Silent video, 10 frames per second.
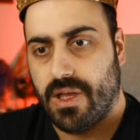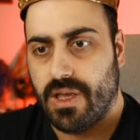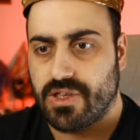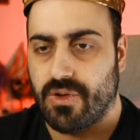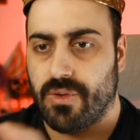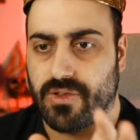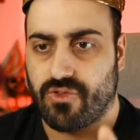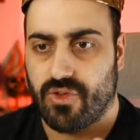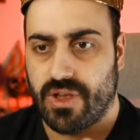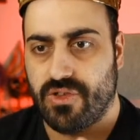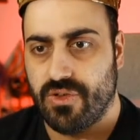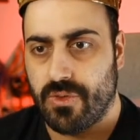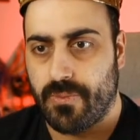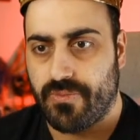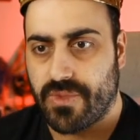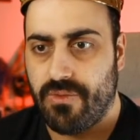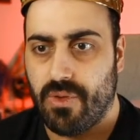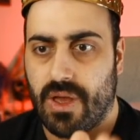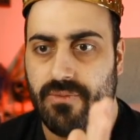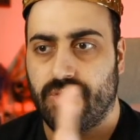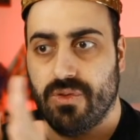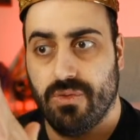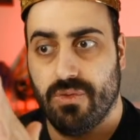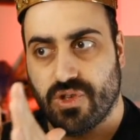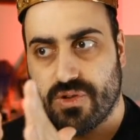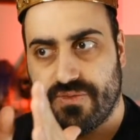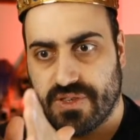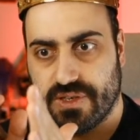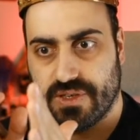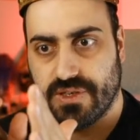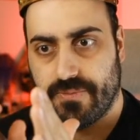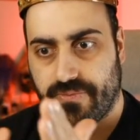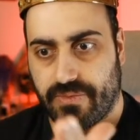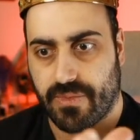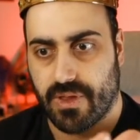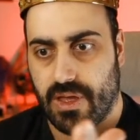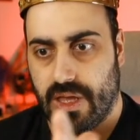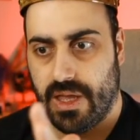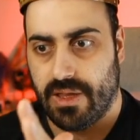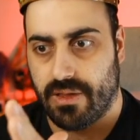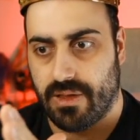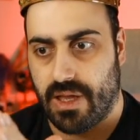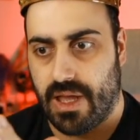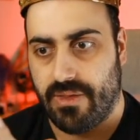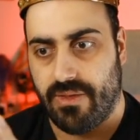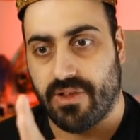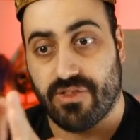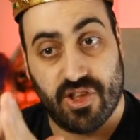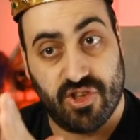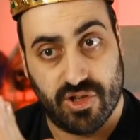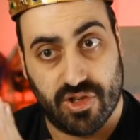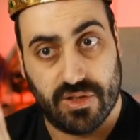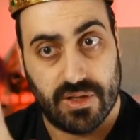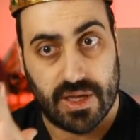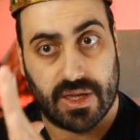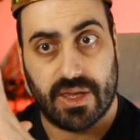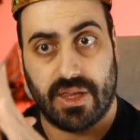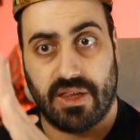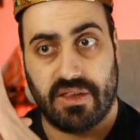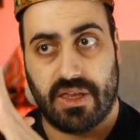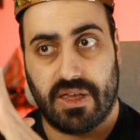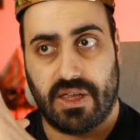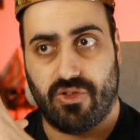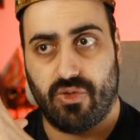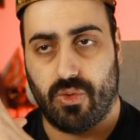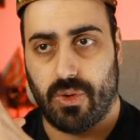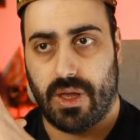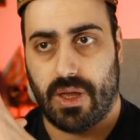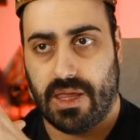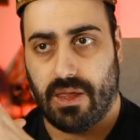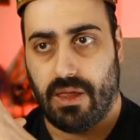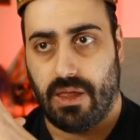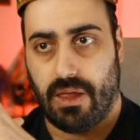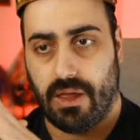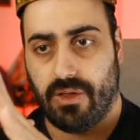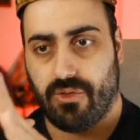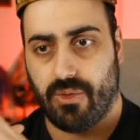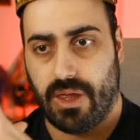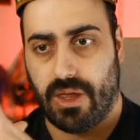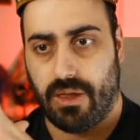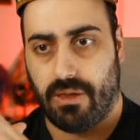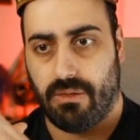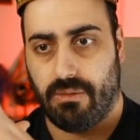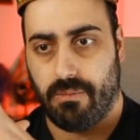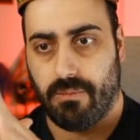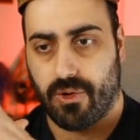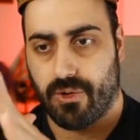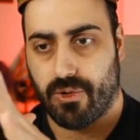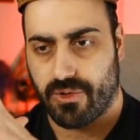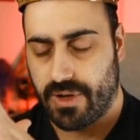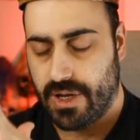So try to, if you have two surfaces and they are touching, like into a corner,